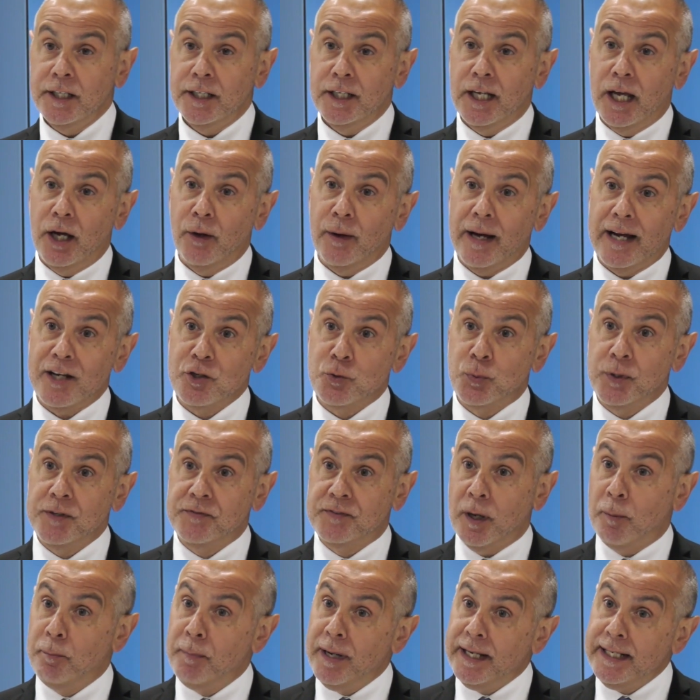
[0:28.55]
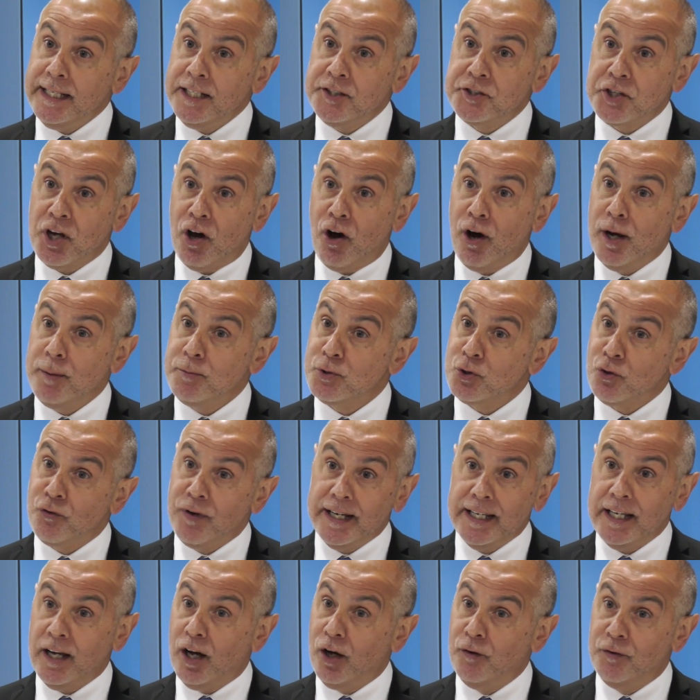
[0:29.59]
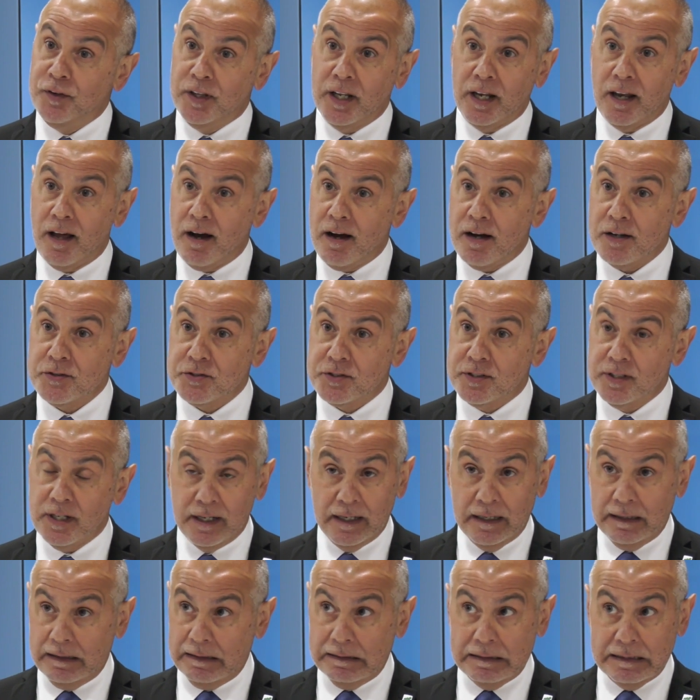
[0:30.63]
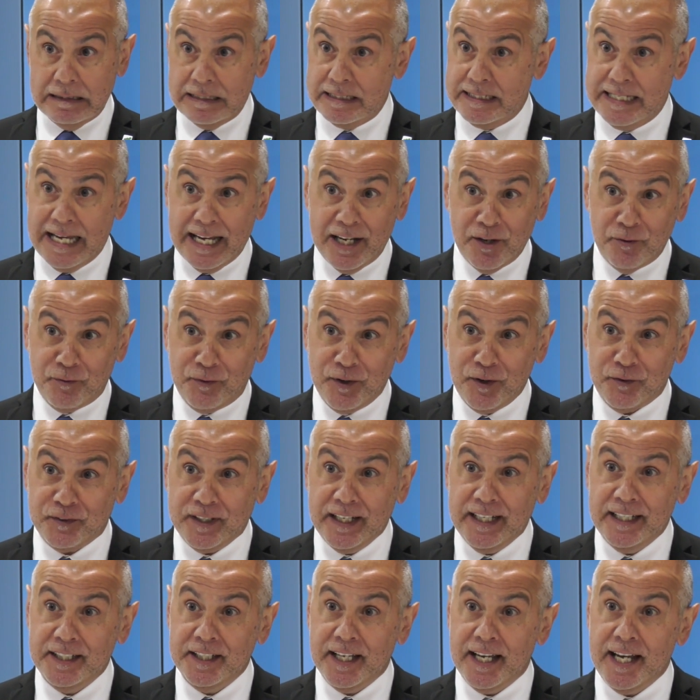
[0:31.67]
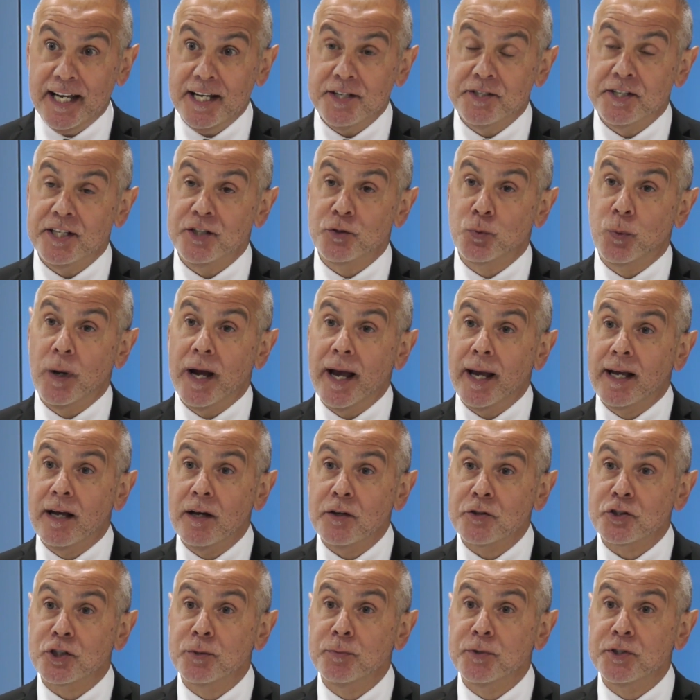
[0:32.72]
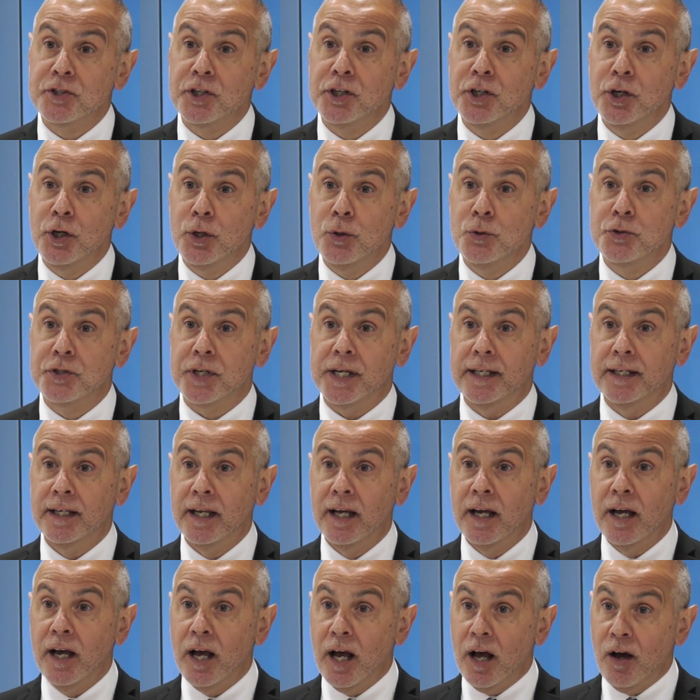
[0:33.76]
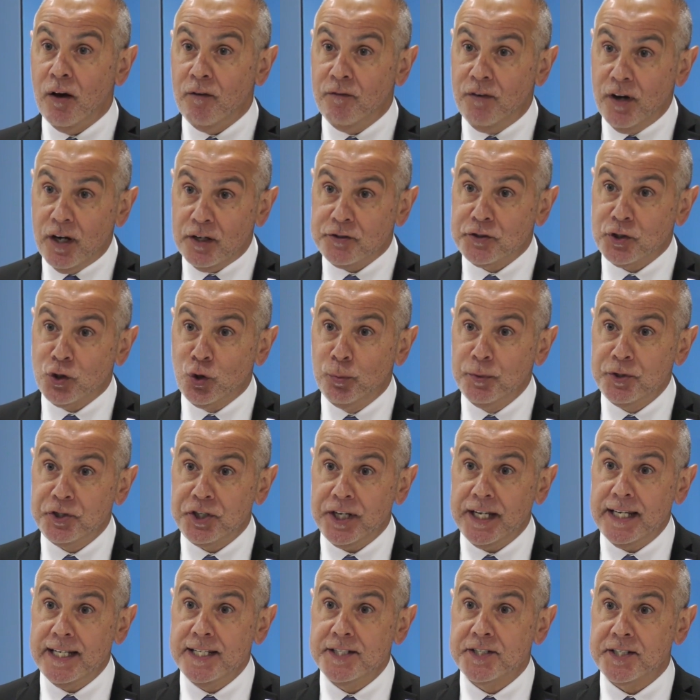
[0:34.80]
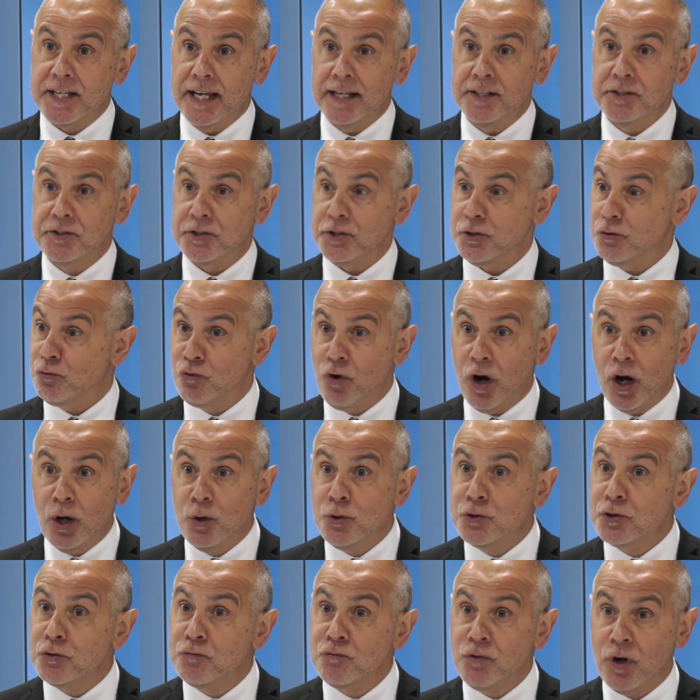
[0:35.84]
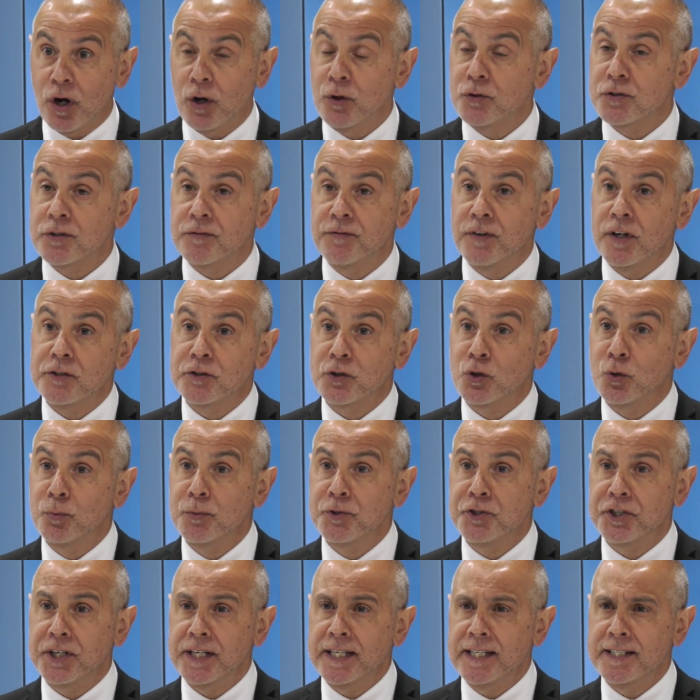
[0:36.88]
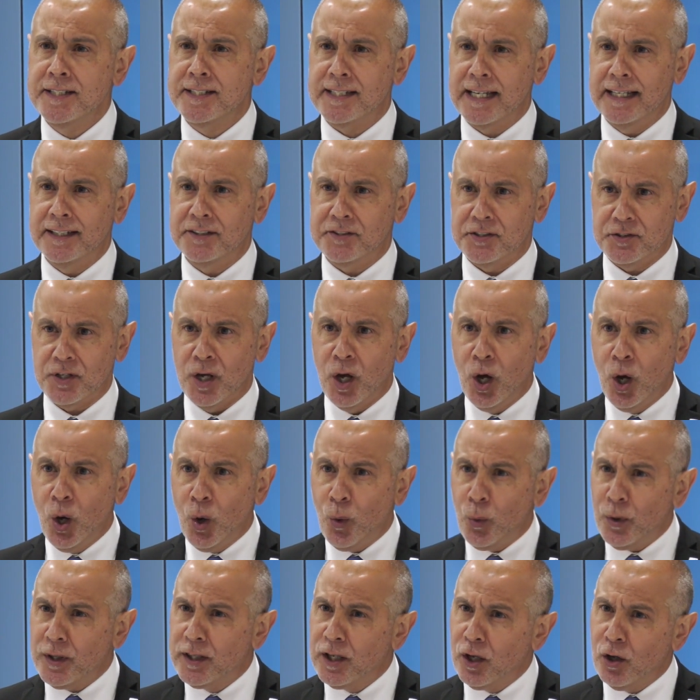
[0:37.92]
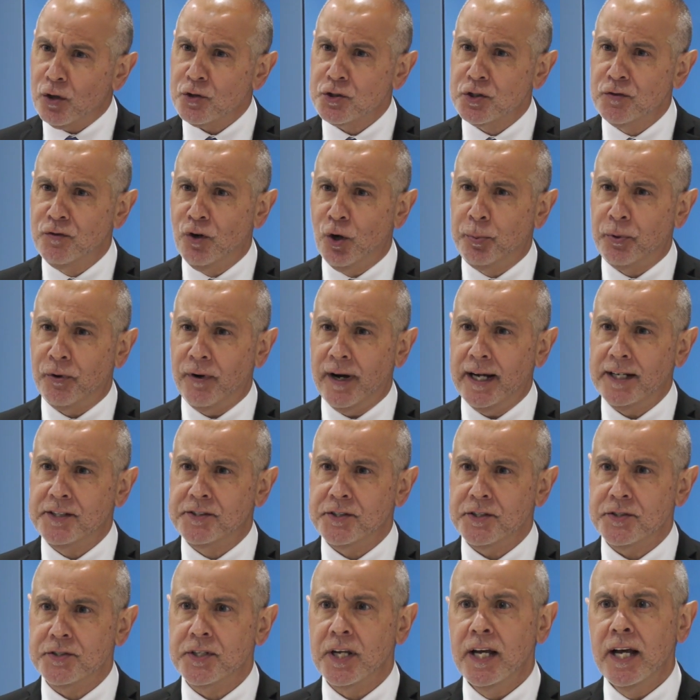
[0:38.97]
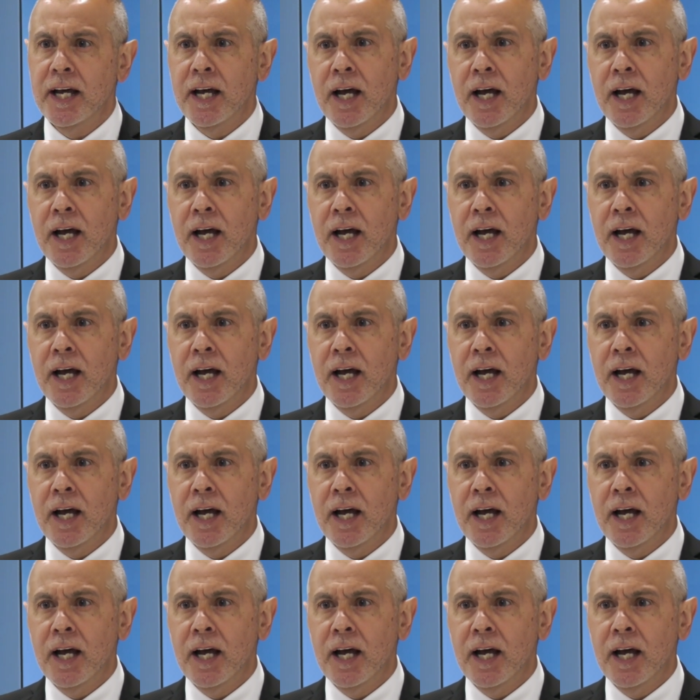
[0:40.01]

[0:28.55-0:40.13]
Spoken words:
You know, as we've done many times already over the last 10 or 15 years, is where customers are using vertical machining centres, rows and rows of vertical machining centres with lots of operators.